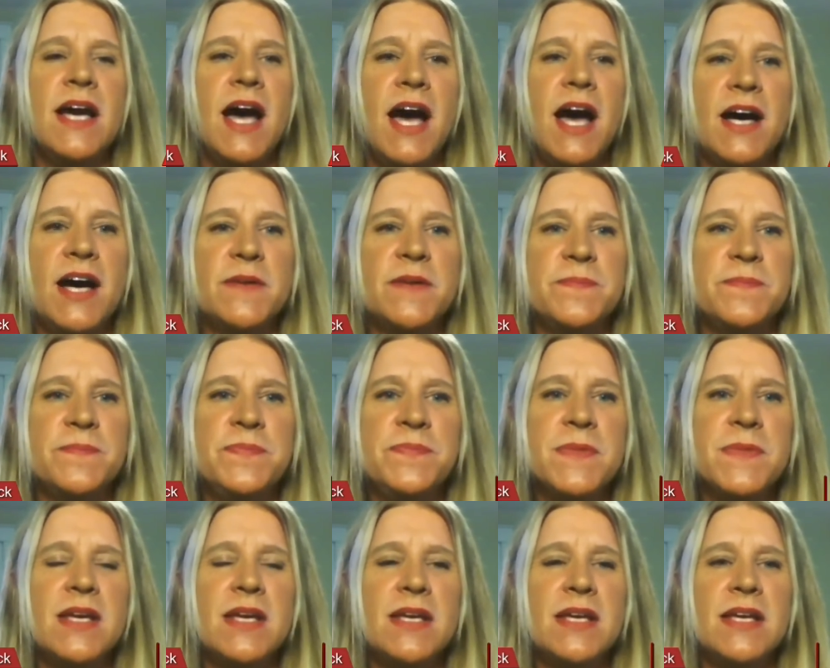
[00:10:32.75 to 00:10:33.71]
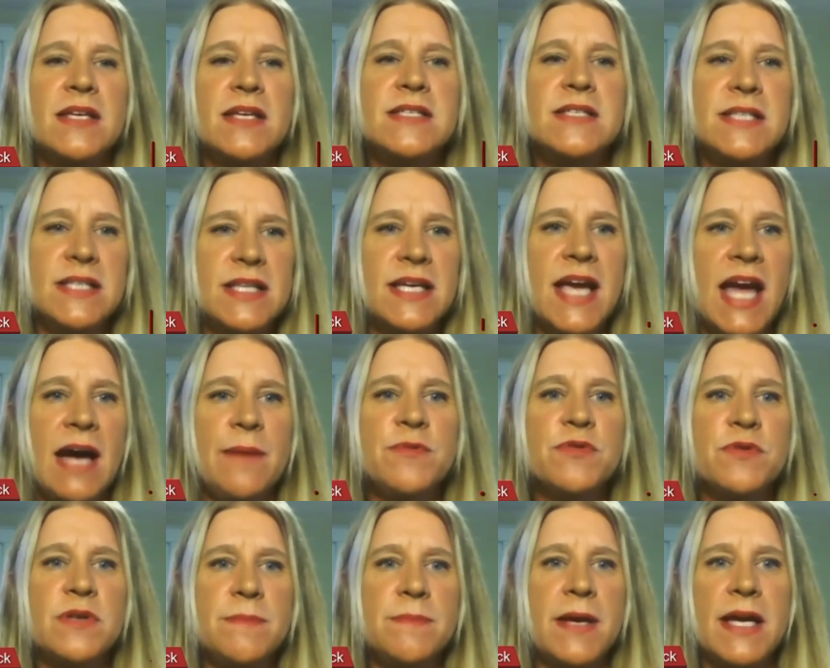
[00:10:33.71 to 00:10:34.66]
Um, see the
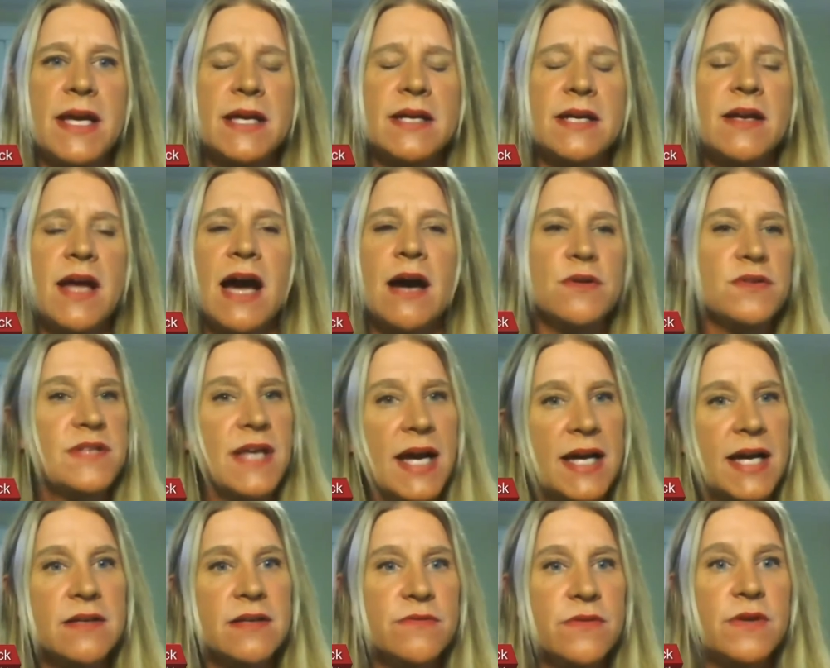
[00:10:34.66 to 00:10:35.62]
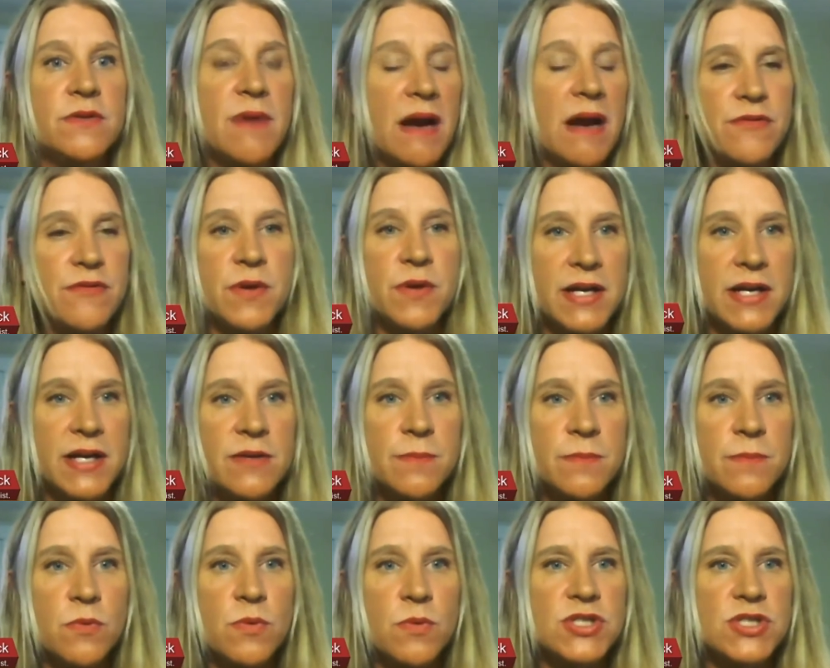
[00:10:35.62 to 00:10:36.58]
caps remain outside of a
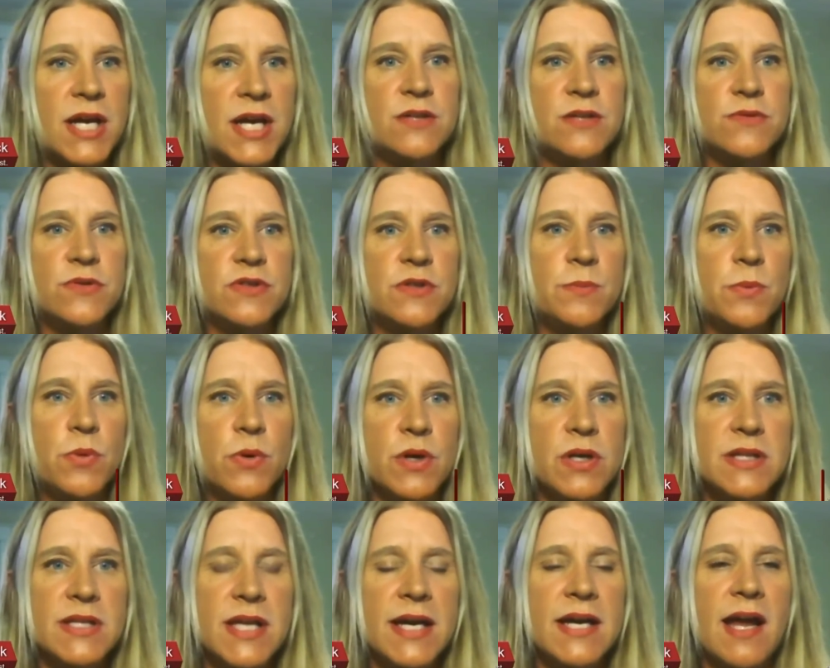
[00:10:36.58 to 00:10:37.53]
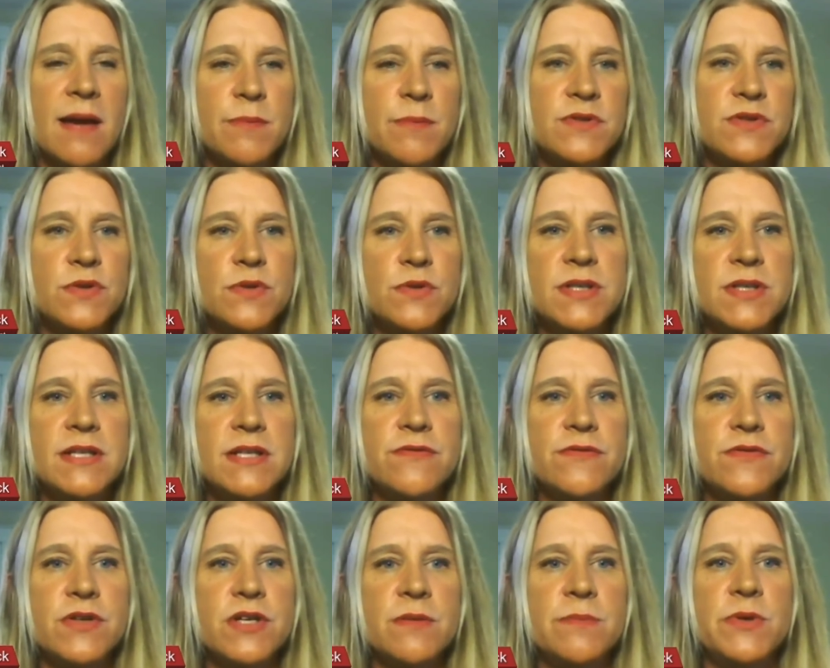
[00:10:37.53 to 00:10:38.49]
referendum, which I do support that opportunity
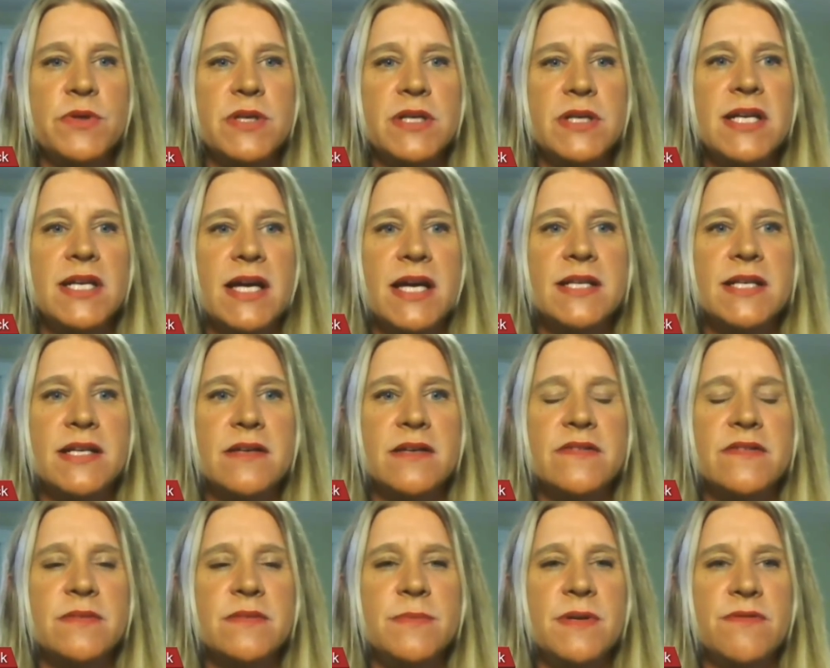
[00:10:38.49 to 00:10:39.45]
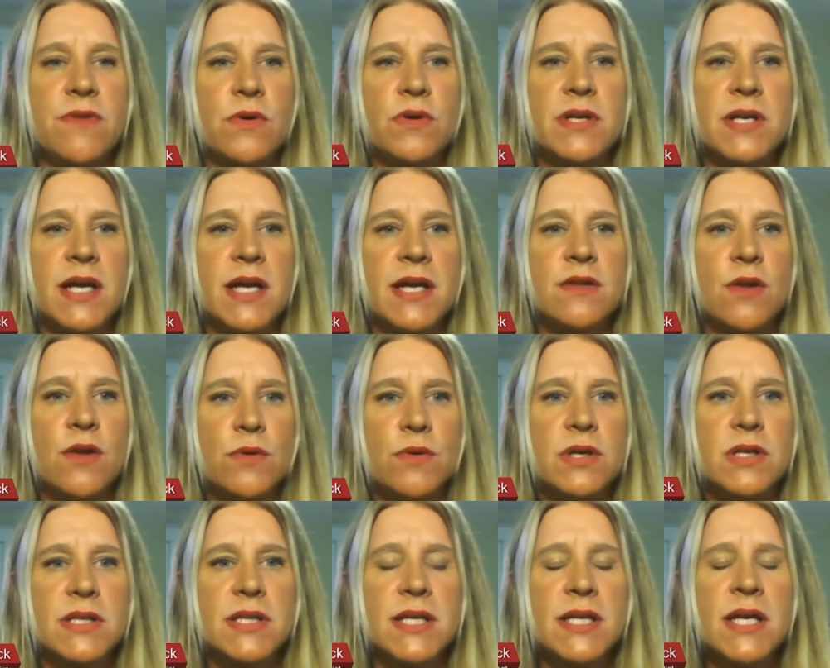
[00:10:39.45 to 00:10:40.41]
for community ideas to be voted on
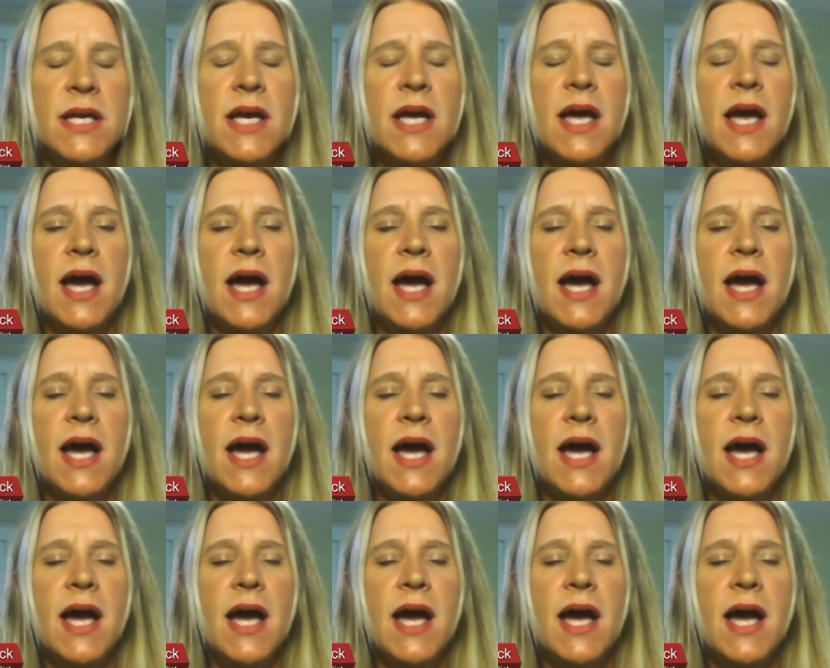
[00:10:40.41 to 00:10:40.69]
locally.